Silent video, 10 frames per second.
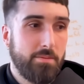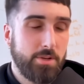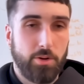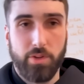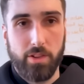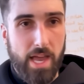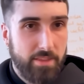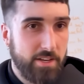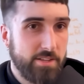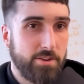the
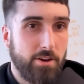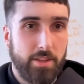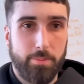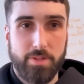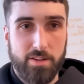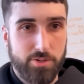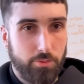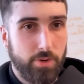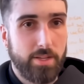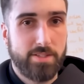land that it's on, the potential
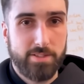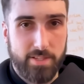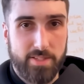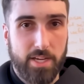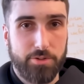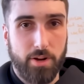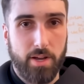risks, et cetera.